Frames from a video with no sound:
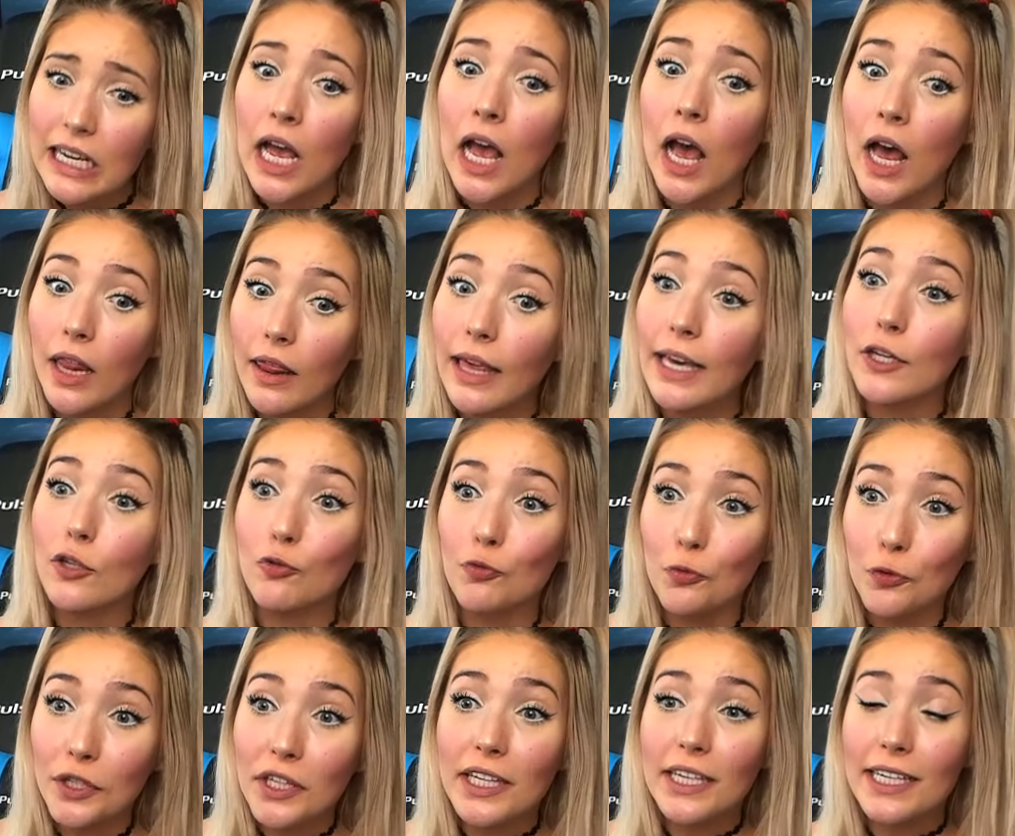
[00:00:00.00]
Like,
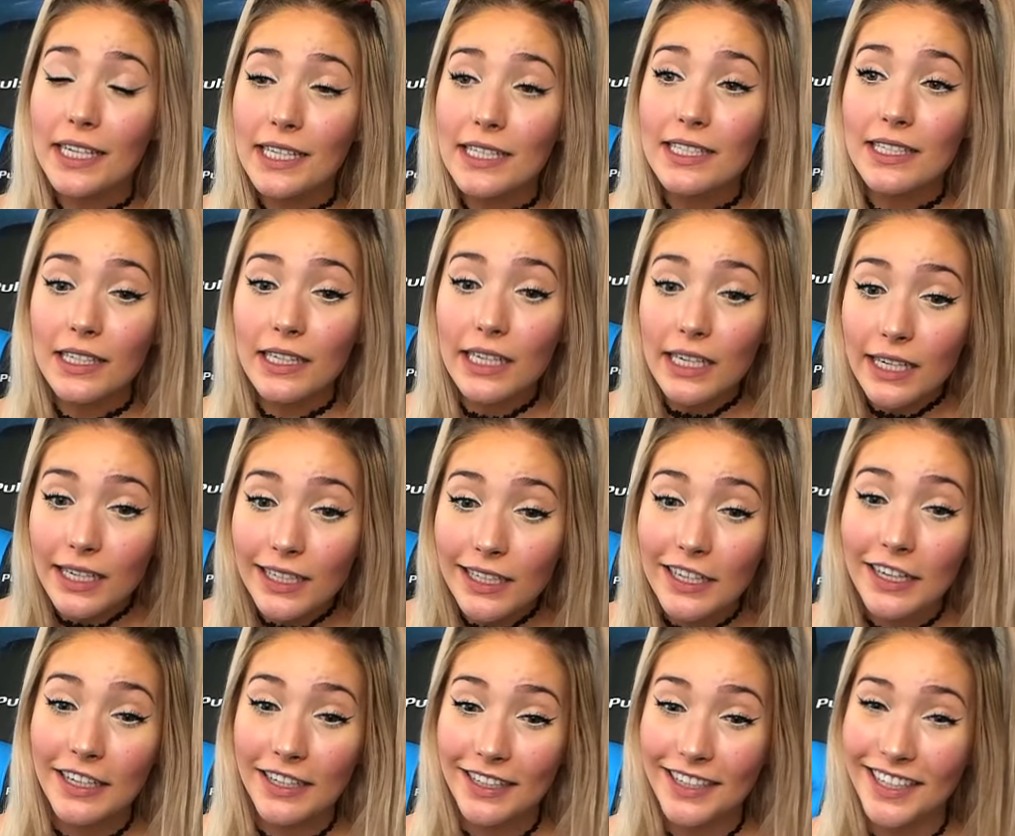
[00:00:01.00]
really easily?
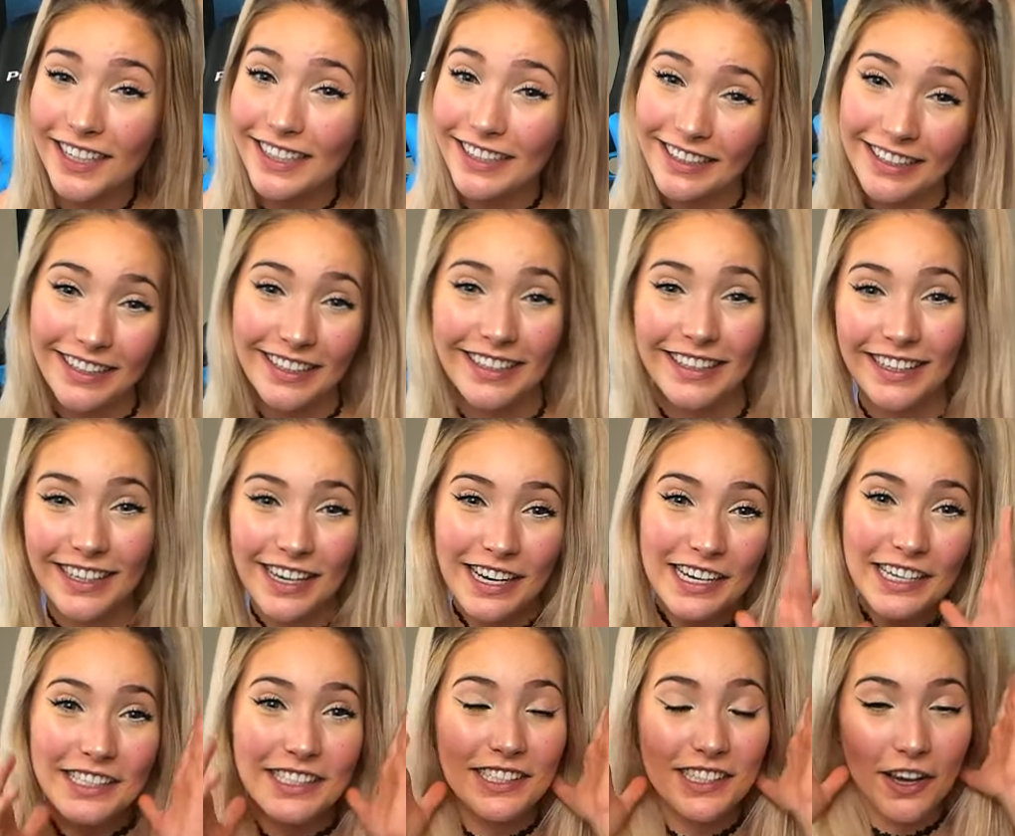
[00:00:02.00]

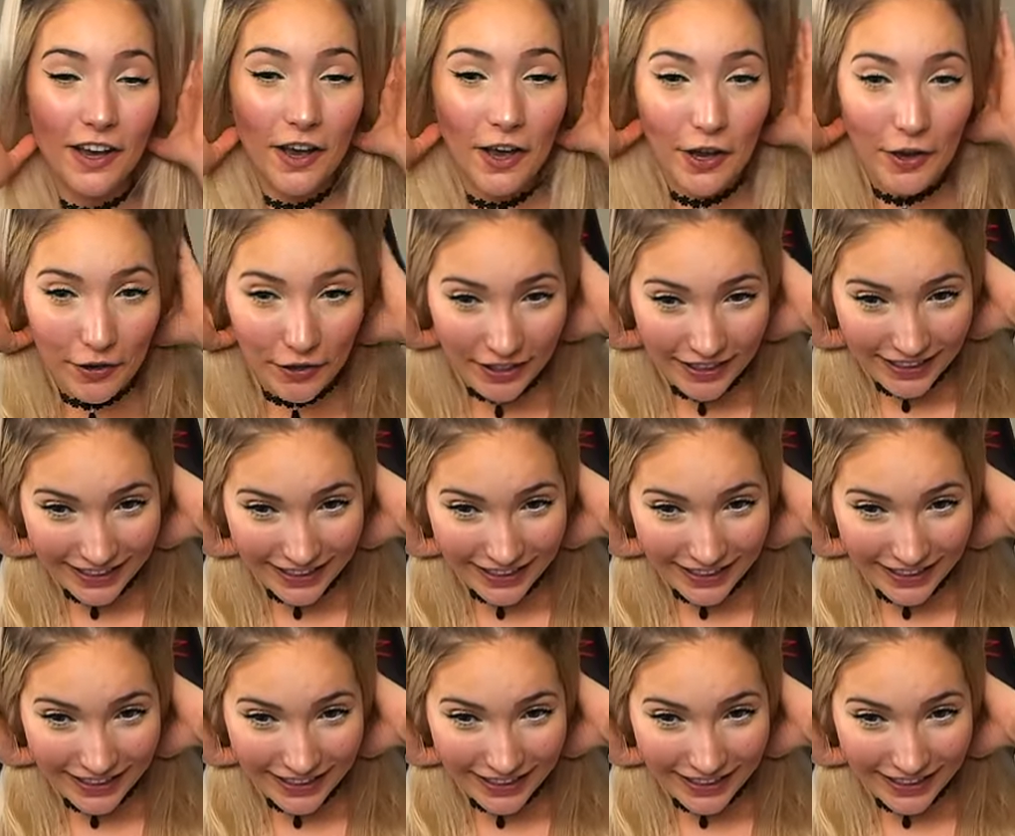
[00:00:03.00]
So...